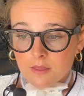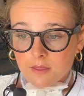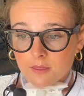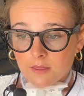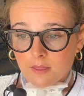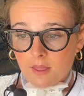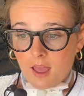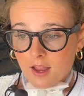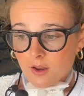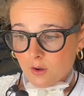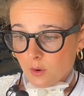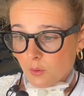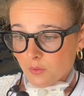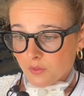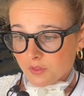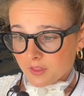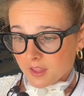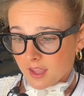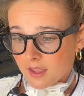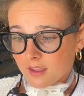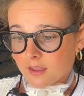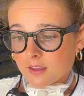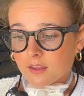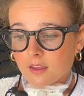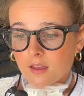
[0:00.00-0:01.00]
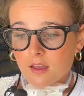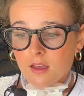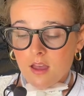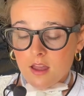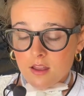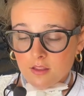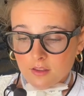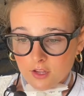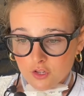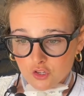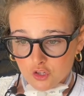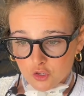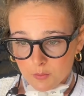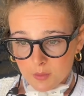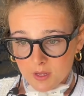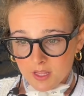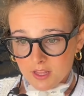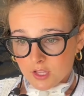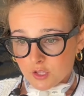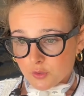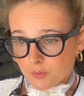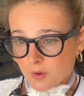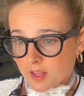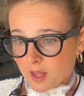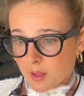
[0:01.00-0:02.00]
I don't think it should be this
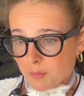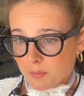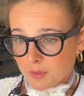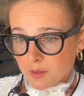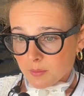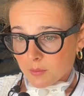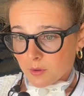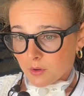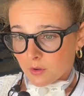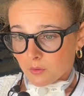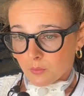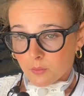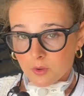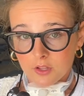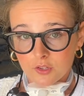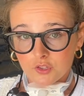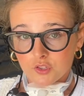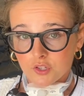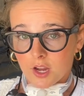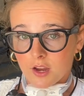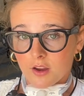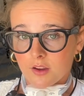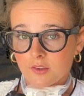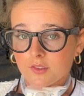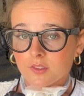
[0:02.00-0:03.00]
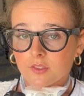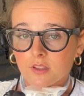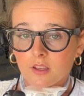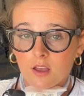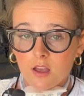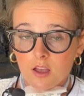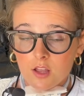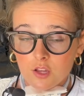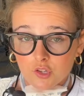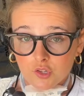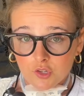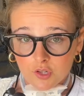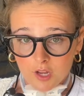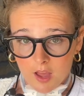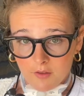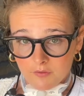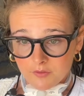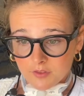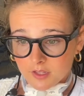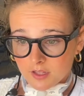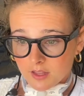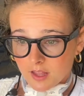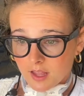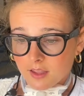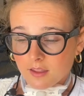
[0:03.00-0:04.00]
way, that people in wheelchairs should have to
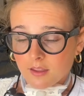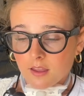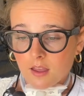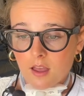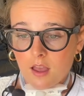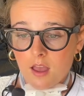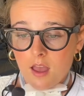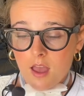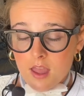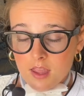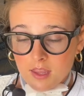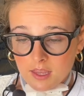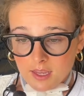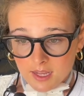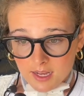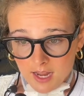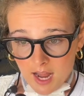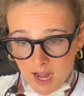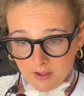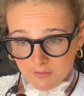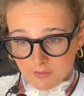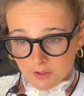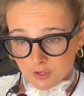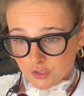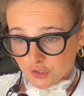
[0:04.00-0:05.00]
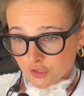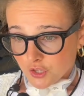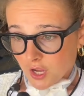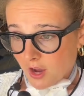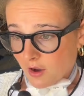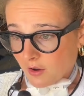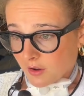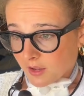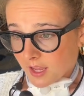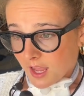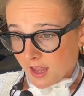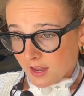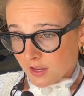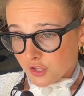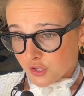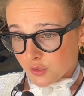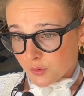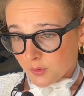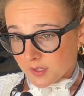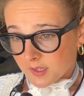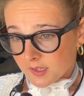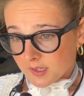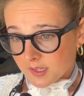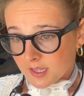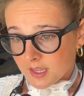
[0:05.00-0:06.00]
like get out of their chair and get into a
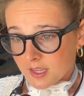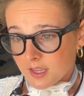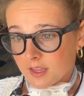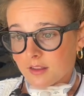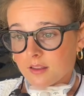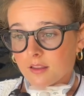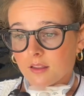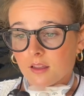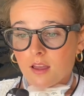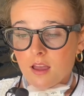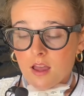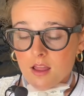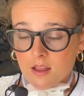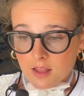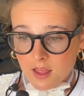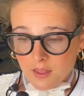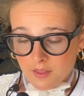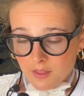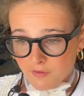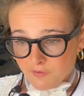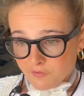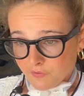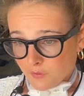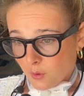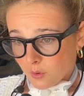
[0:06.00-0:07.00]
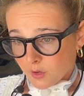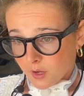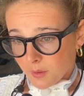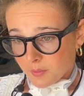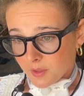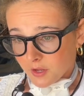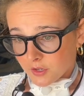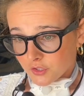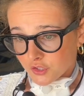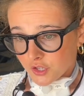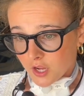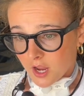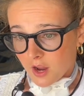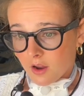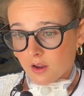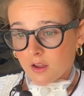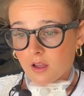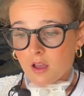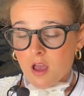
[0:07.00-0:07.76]
seat and then fold up their chair,